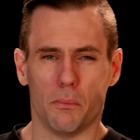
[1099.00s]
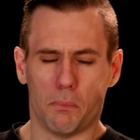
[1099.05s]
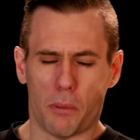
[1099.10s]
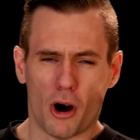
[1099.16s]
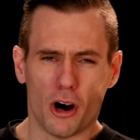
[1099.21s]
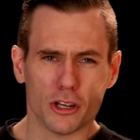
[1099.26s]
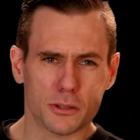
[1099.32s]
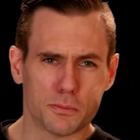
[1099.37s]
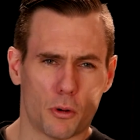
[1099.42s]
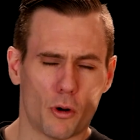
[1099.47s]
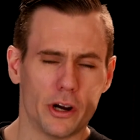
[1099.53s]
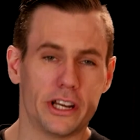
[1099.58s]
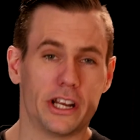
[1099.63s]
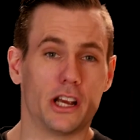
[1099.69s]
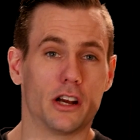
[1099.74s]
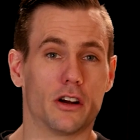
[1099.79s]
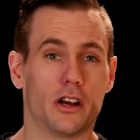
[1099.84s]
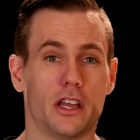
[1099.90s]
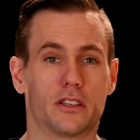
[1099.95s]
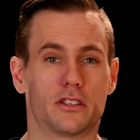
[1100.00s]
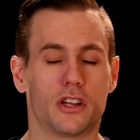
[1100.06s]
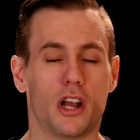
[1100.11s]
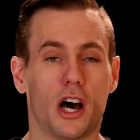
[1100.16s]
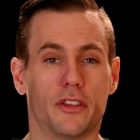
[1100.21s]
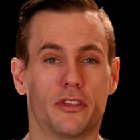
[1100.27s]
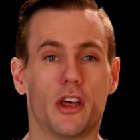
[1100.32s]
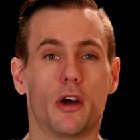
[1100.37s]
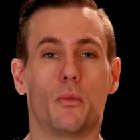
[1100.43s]
Paul's point here is
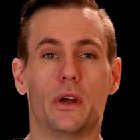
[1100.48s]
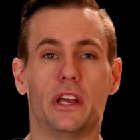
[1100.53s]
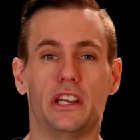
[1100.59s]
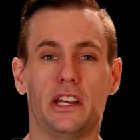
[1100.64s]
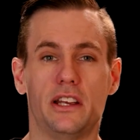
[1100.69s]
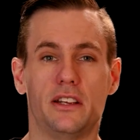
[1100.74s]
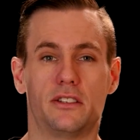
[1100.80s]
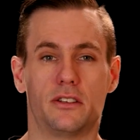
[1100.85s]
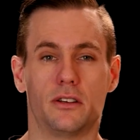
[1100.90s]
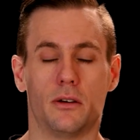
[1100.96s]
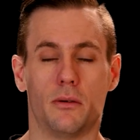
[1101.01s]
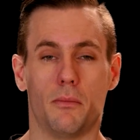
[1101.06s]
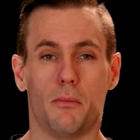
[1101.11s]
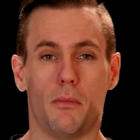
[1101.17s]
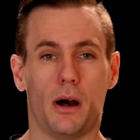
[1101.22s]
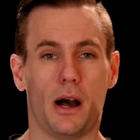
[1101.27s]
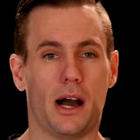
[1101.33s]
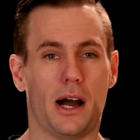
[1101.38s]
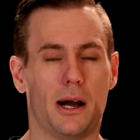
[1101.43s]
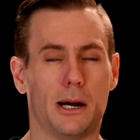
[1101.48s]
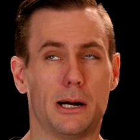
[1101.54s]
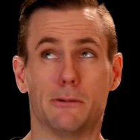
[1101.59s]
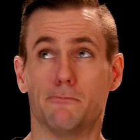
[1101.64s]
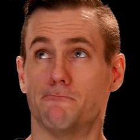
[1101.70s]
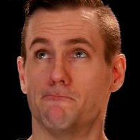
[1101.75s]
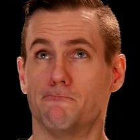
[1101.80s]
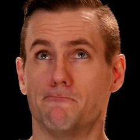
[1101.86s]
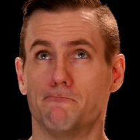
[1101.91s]
not that we need to
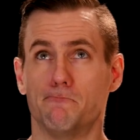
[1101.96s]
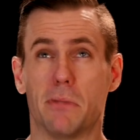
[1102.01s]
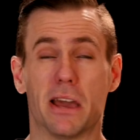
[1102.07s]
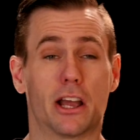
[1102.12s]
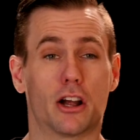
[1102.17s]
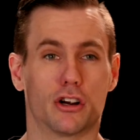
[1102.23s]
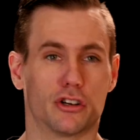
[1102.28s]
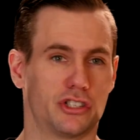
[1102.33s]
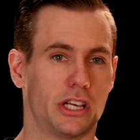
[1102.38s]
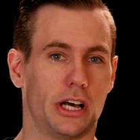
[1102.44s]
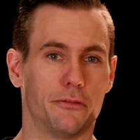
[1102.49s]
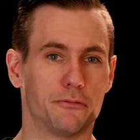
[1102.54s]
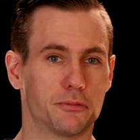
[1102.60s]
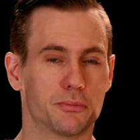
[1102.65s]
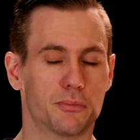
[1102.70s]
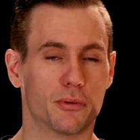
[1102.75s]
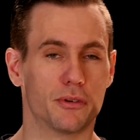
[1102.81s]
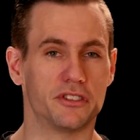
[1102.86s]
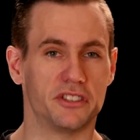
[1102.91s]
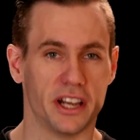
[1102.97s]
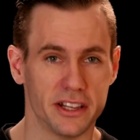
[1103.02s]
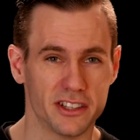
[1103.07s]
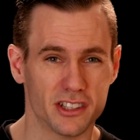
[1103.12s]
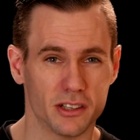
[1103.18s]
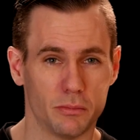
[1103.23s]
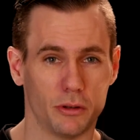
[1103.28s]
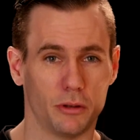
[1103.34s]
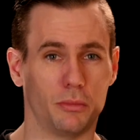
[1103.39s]
make ourselves
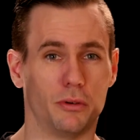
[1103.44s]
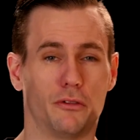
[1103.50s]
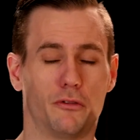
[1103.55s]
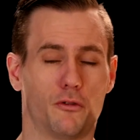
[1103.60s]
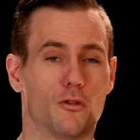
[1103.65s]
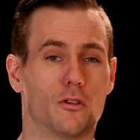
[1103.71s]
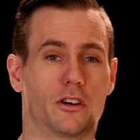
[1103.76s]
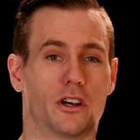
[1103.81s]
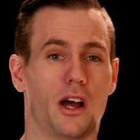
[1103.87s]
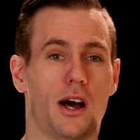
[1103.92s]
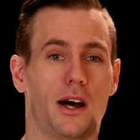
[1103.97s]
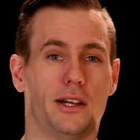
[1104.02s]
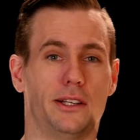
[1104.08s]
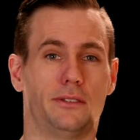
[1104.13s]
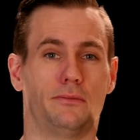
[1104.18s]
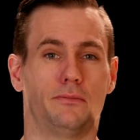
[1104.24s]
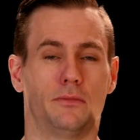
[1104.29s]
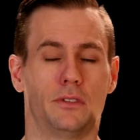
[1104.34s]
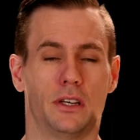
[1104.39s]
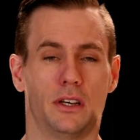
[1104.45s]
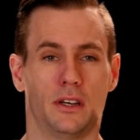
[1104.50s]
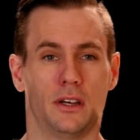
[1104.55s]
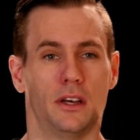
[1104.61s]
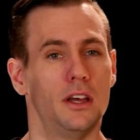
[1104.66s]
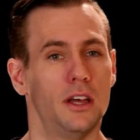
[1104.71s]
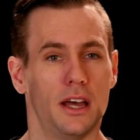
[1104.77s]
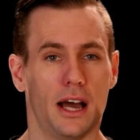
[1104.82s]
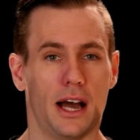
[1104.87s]
presentable before God
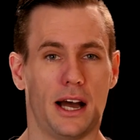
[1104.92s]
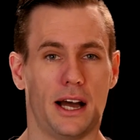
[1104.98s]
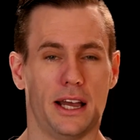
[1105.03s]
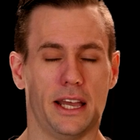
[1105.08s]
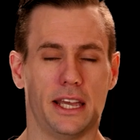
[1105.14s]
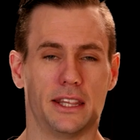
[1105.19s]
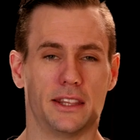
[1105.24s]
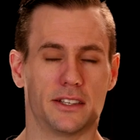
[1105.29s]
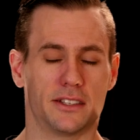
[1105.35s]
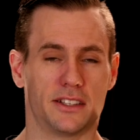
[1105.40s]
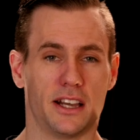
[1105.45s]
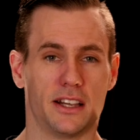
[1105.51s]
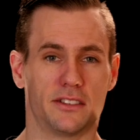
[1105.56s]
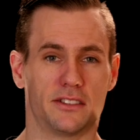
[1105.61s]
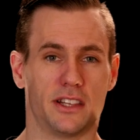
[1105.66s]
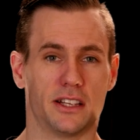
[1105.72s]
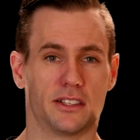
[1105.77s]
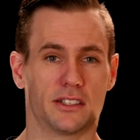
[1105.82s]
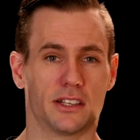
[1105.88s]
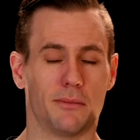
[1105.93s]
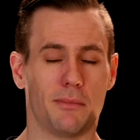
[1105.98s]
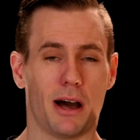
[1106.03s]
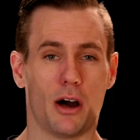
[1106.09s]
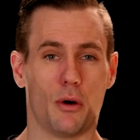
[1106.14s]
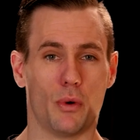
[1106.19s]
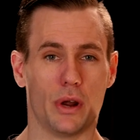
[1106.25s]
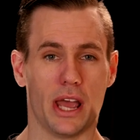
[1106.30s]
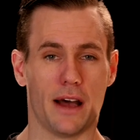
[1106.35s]
in the sense that
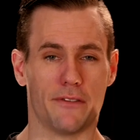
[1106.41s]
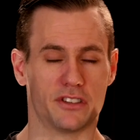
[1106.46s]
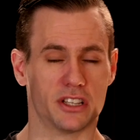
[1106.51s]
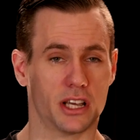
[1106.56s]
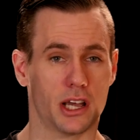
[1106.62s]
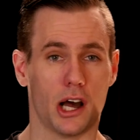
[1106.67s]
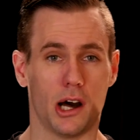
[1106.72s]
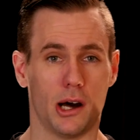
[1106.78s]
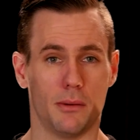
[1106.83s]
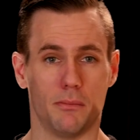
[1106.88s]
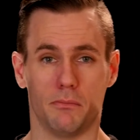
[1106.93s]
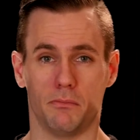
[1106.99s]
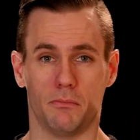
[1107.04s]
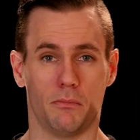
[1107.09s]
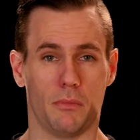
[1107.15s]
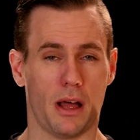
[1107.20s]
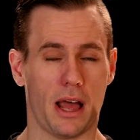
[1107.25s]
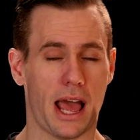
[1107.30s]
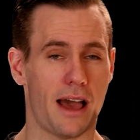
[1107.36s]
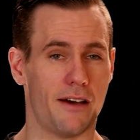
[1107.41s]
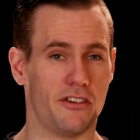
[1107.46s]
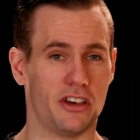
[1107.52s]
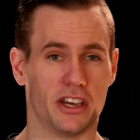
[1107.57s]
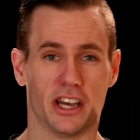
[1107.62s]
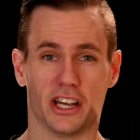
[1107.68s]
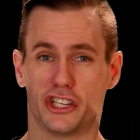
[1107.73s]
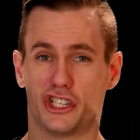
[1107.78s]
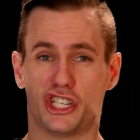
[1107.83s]
somehow we have to come
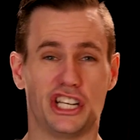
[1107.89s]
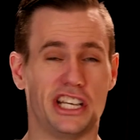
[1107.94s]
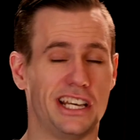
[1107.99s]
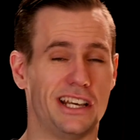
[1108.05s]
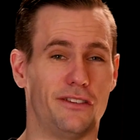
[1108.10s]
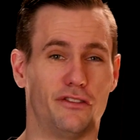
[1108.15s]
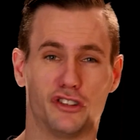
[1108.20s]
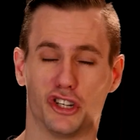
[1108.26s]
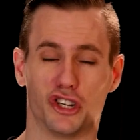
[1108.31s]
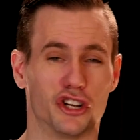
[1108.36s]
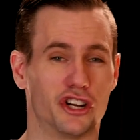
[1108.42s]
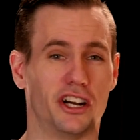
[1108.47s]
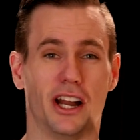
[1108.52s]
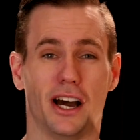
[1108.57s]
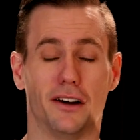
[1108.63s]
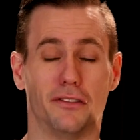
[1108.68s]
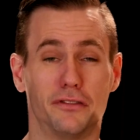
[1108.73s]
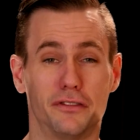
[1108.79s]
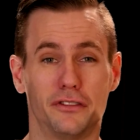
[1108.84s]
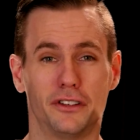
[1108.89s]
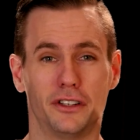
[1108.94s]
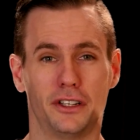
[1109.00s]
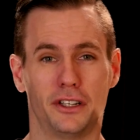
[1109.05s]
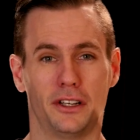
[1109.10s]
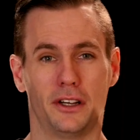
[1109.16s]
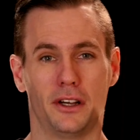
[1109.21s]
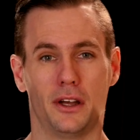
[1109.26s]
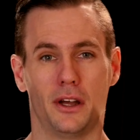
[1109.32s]
having achieved good enough.
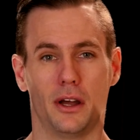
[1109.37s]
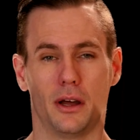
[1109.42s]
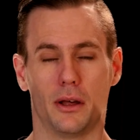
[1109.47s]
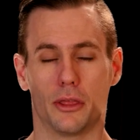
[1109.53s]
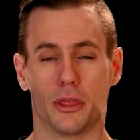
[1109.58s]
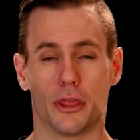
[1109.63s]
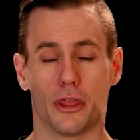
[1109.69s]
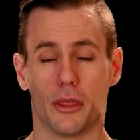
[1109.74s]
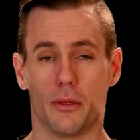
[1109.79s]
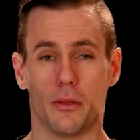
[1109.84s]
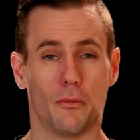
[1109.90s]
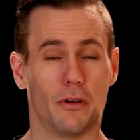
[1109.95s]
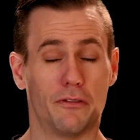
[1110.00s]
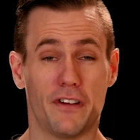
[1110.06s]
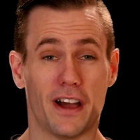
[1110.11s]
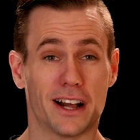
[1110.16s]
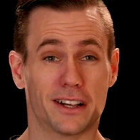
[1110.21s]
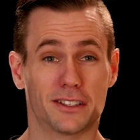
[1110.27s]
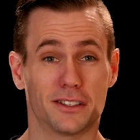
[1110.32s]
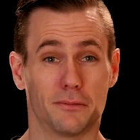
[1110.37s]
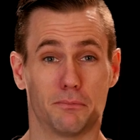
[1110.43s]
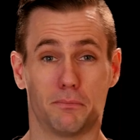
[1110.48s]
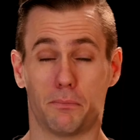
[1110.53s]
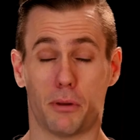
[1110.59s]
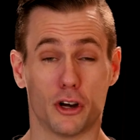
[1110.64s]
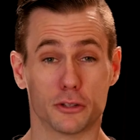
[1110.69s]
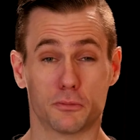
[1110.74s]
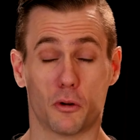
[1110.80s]
In fact,
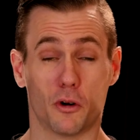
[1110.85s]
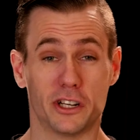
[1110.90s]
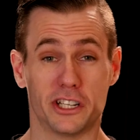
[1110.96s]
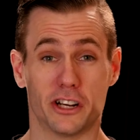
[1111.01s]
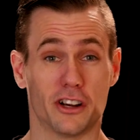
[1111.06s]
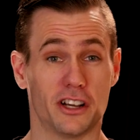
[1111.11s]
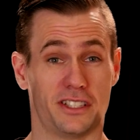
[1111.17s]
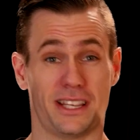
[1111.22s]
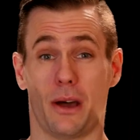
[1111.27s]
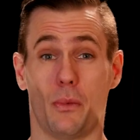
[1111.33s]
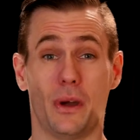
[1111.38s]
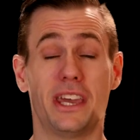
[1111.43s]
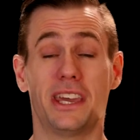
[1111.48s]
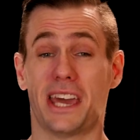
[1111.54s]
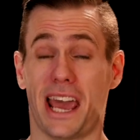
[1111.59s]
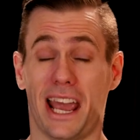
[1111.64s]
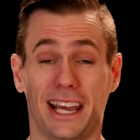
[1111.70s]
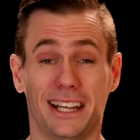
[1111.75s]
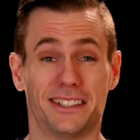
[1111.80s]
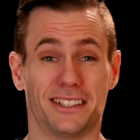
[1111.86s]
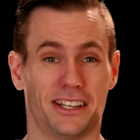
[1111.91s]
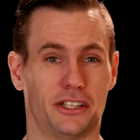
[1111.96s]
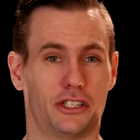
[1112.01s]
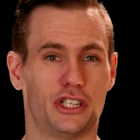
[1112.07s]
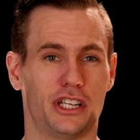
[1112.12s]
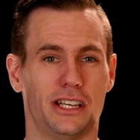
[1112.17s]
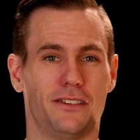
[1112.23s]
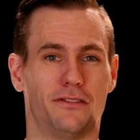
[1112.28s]
Paul's point here is that we can't
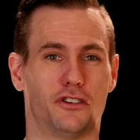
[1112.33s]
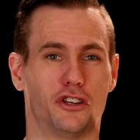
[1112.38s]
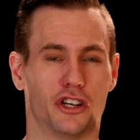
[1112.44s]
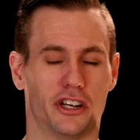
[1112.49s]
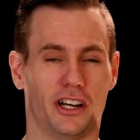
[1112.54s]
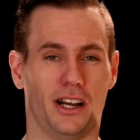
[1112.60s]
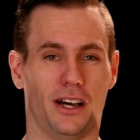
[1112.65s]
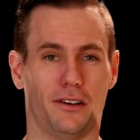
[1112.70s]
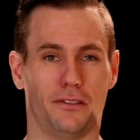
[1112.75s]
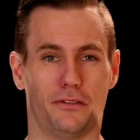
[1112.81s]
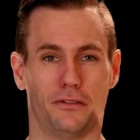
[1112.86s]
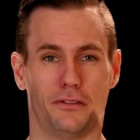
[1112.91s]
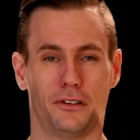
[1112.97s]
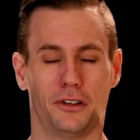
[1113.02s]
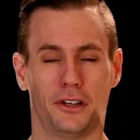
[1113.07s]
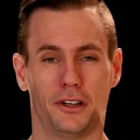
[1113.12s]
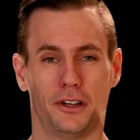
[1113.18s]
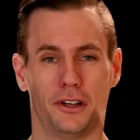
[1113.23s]
achieve good enough.